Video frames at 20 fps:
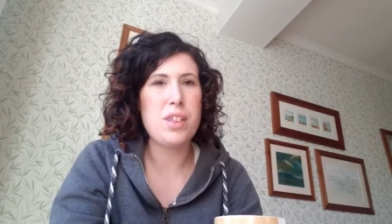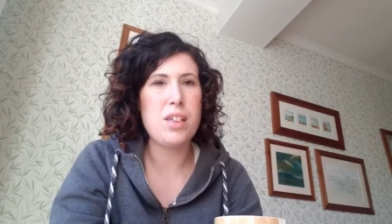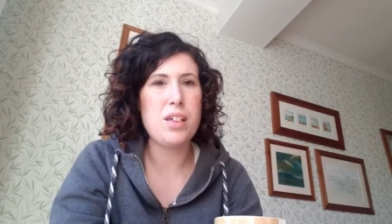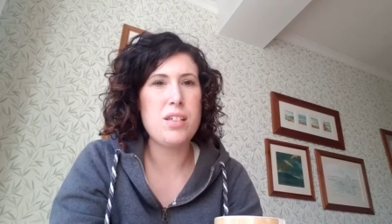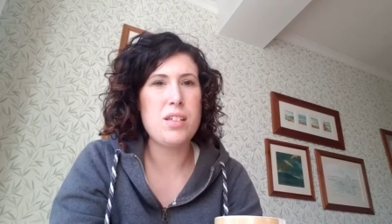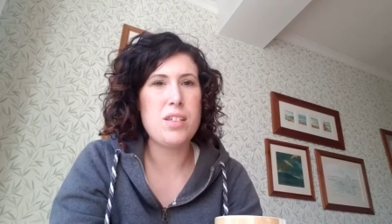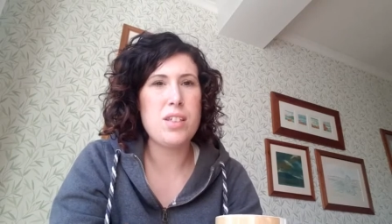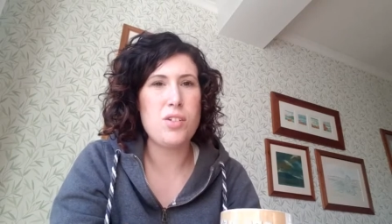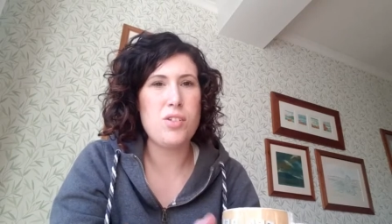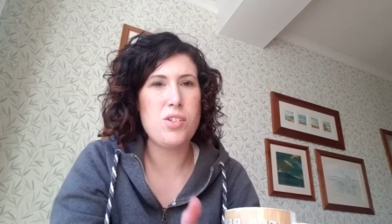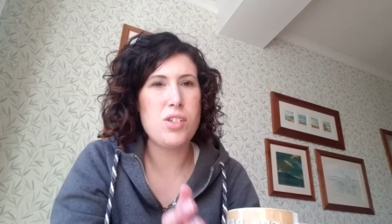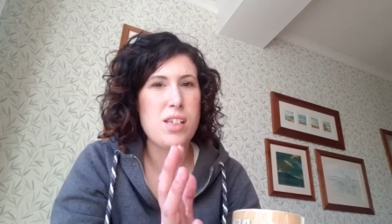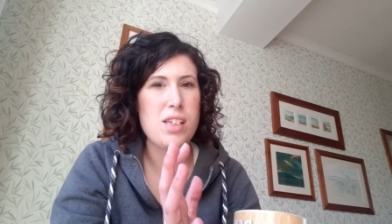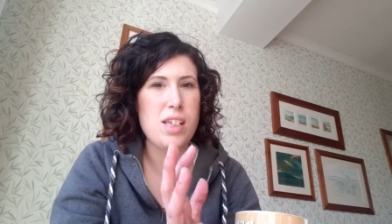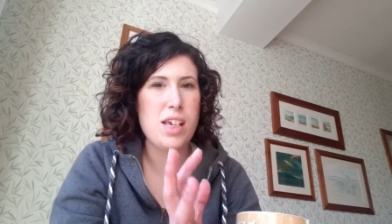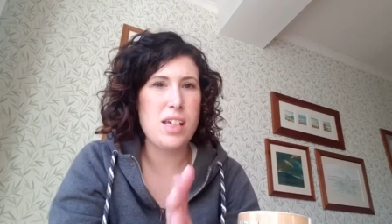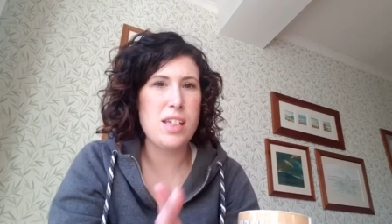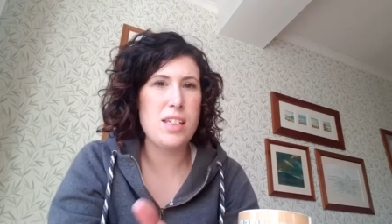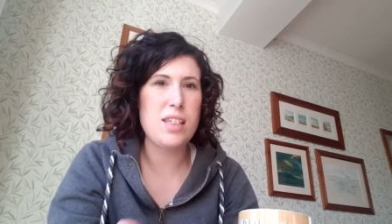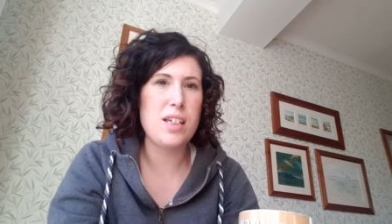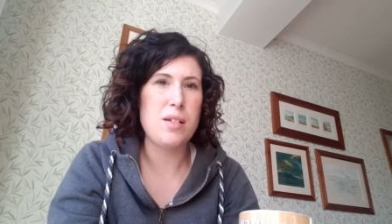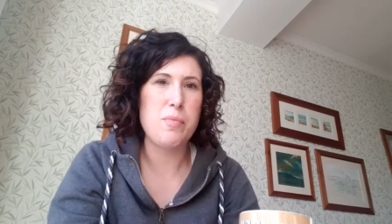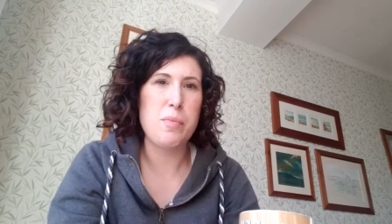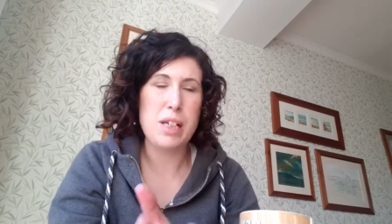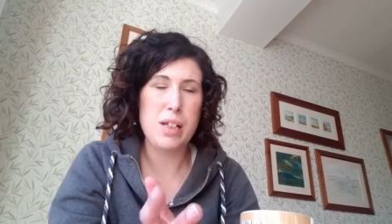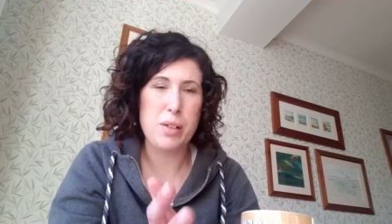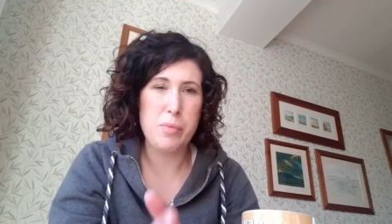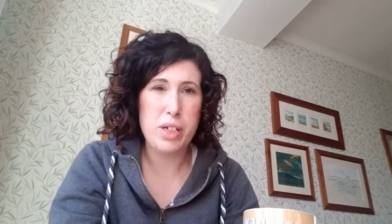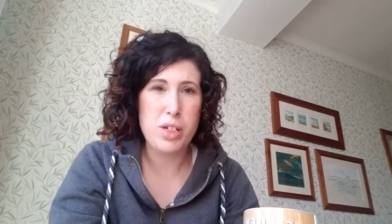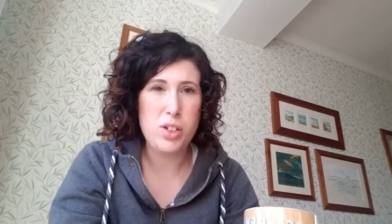so today's going to
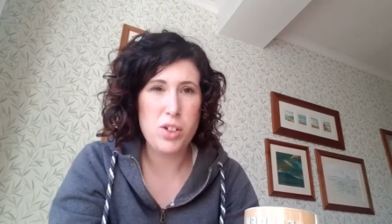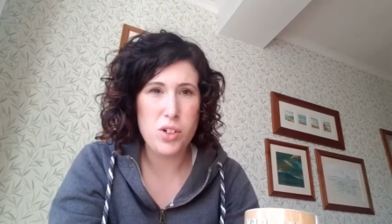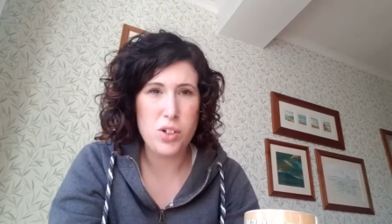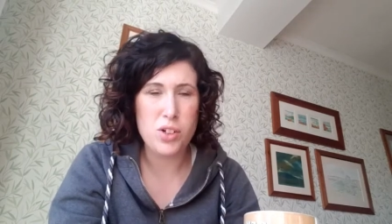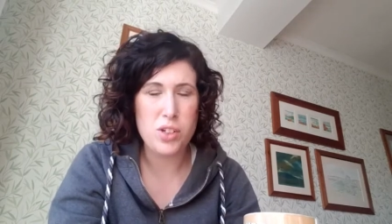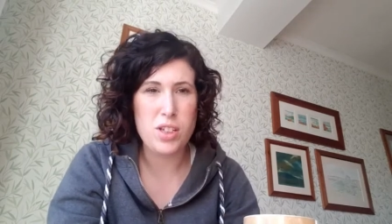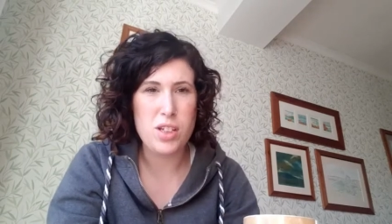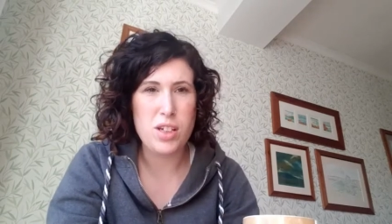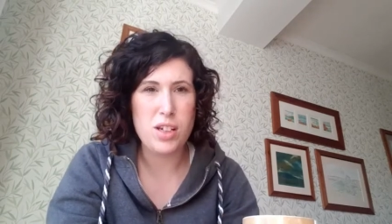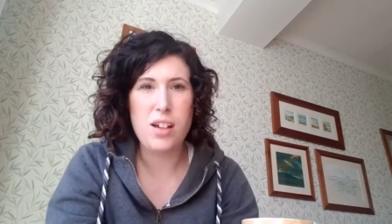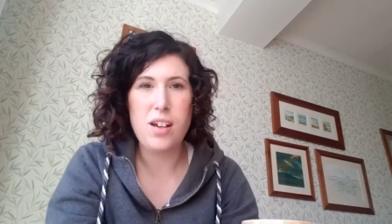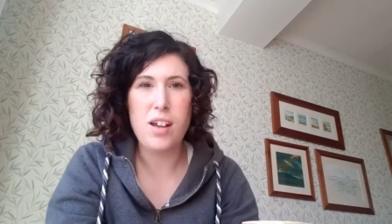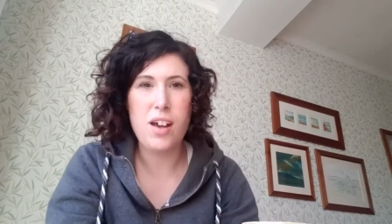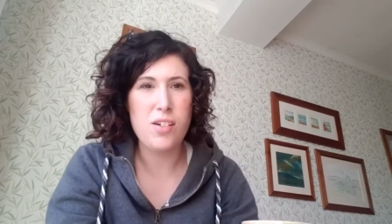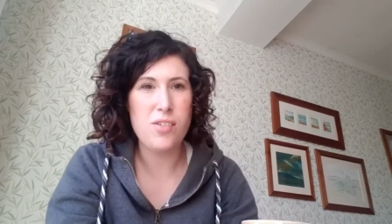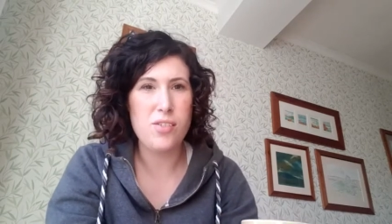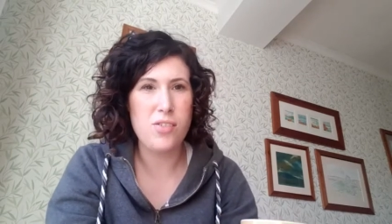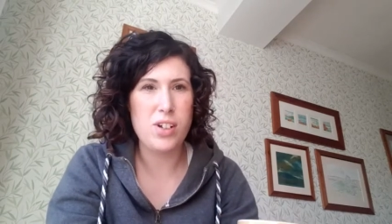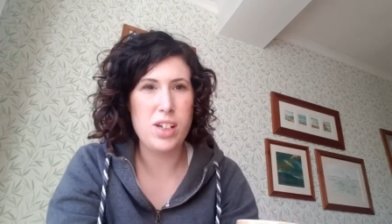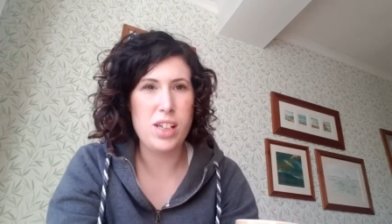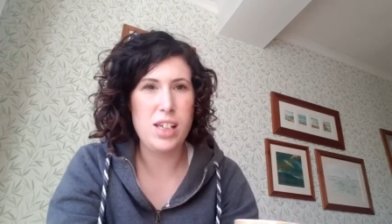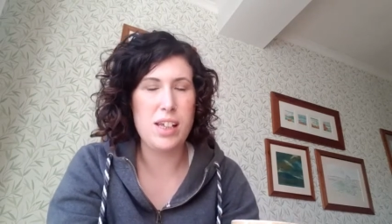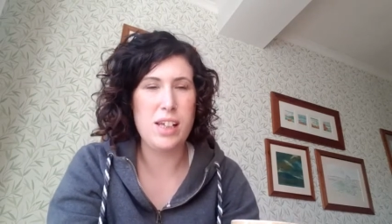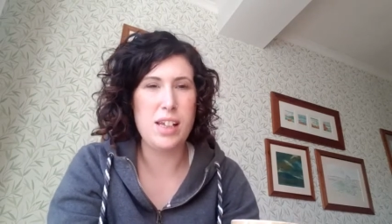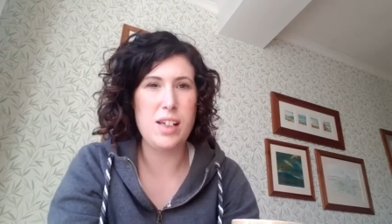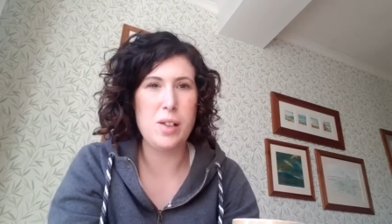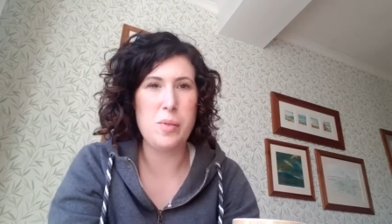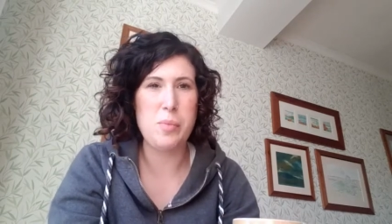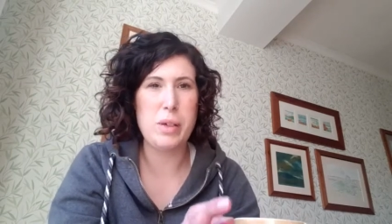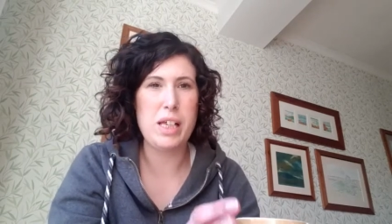be a little bit shorter and hopefully
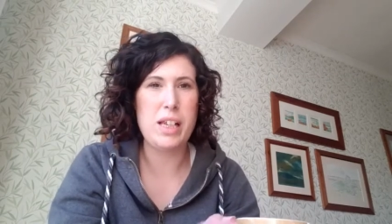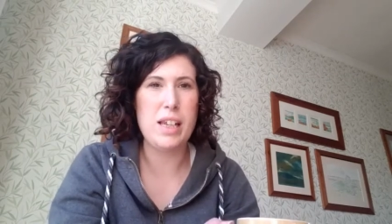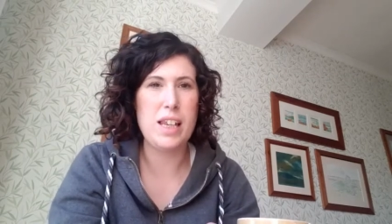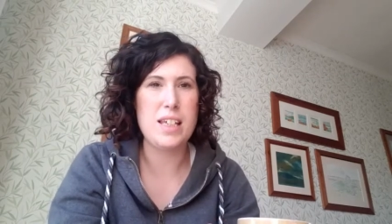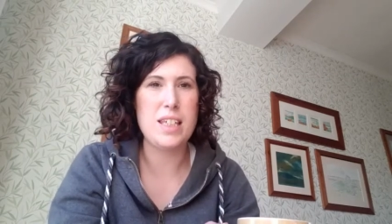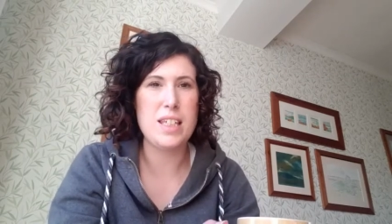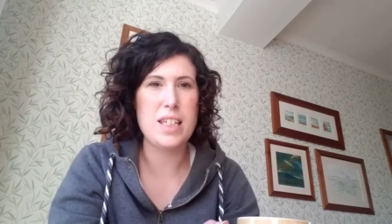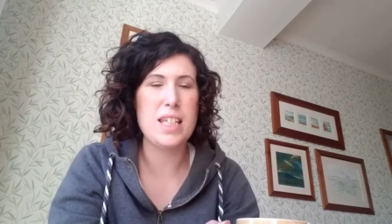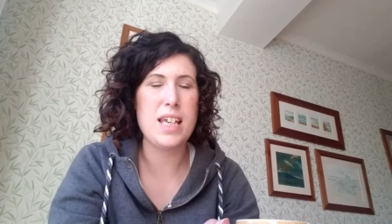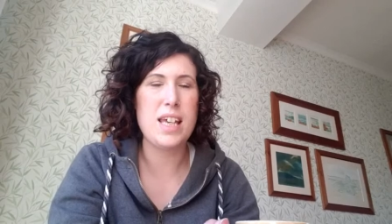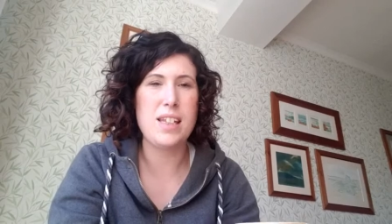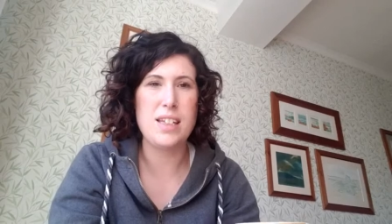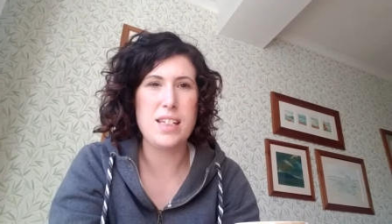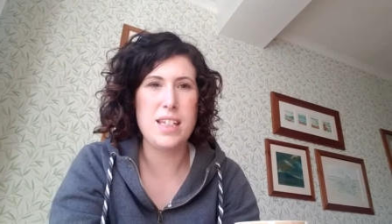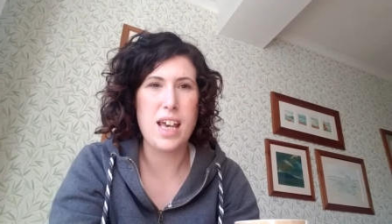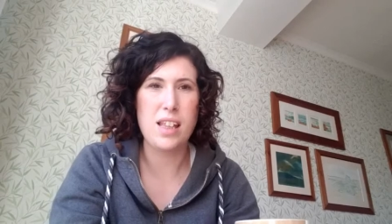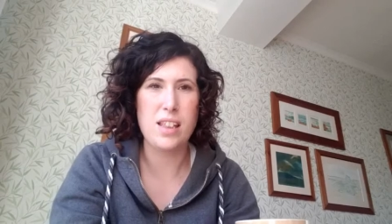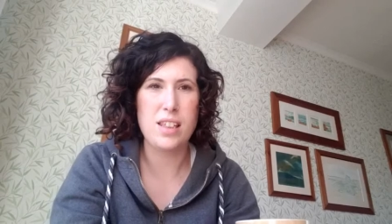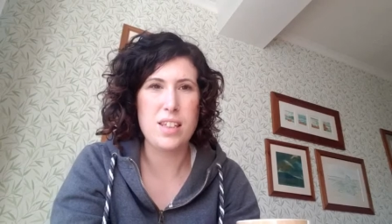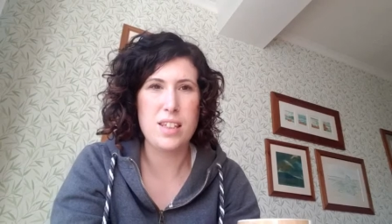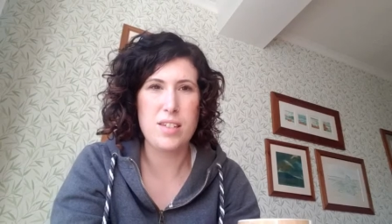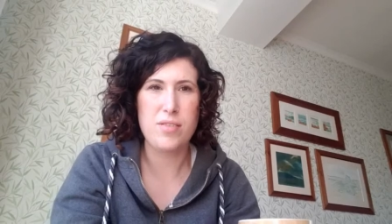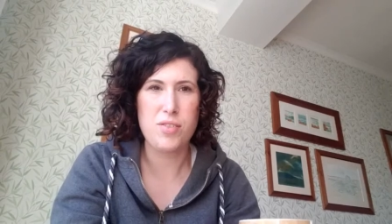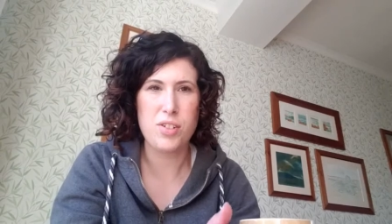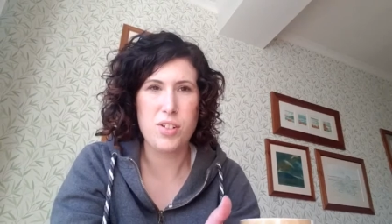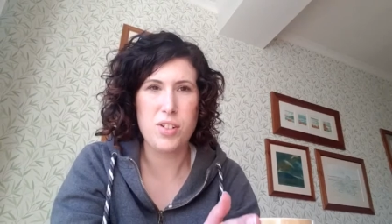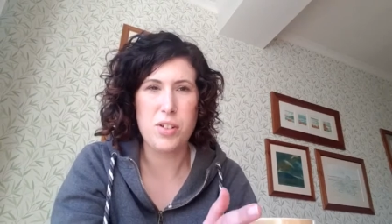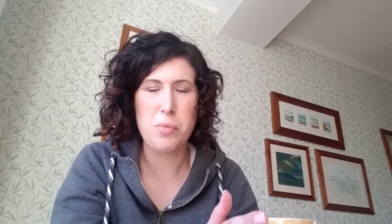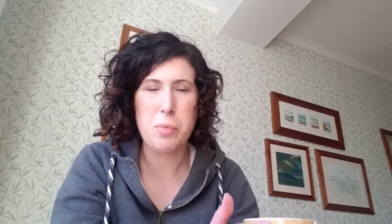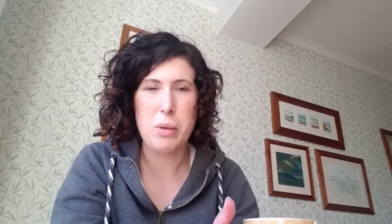a little bit less intense
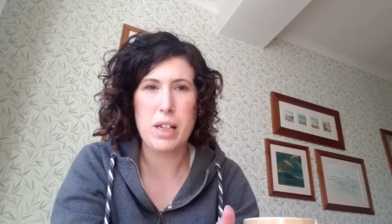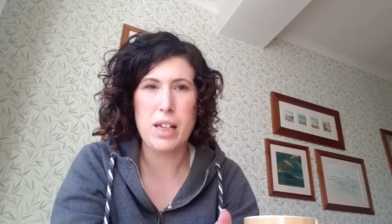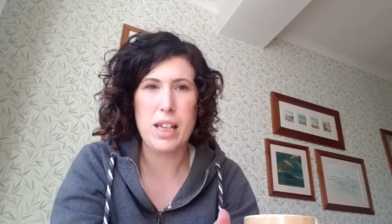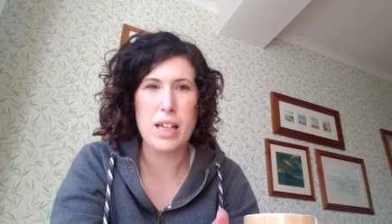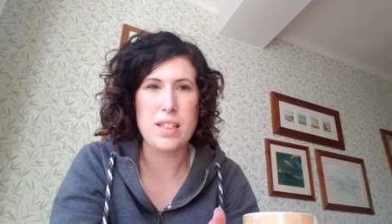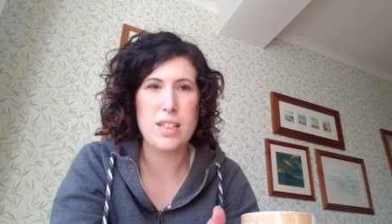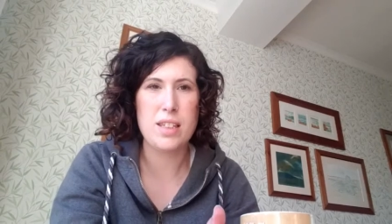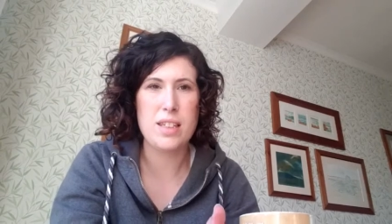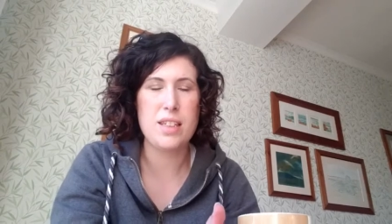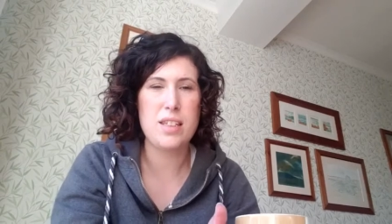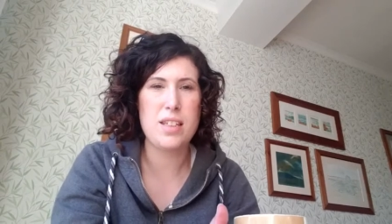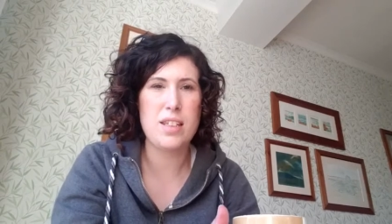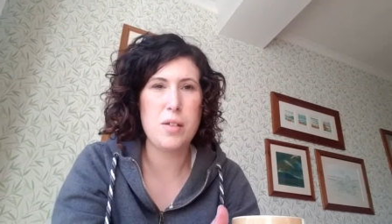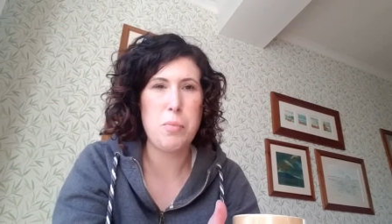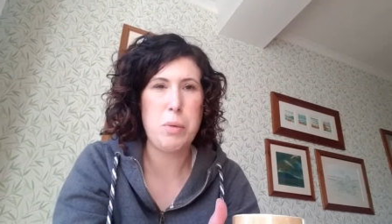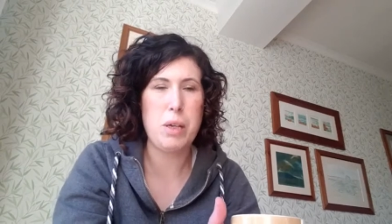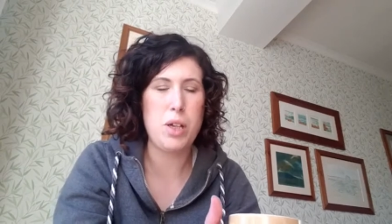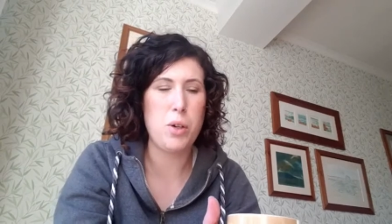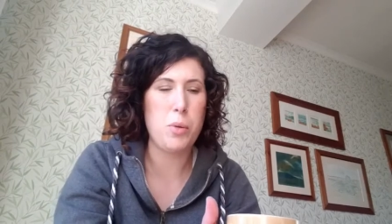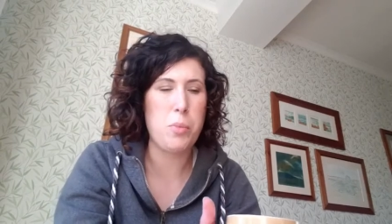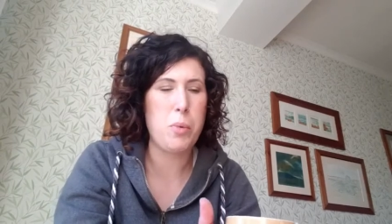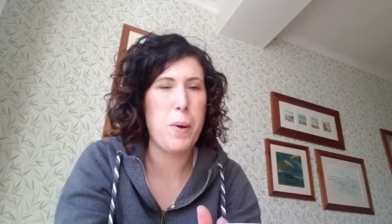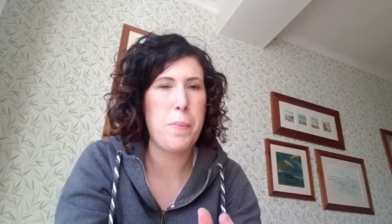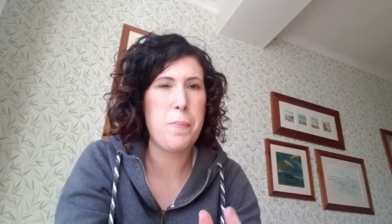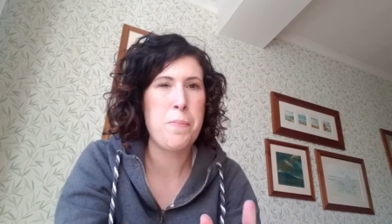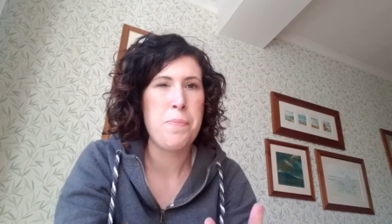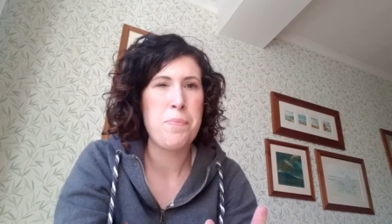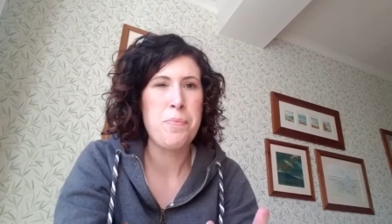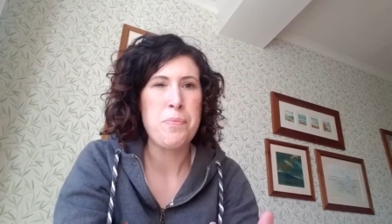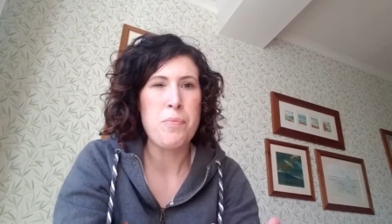for you, a bit less to pick up on.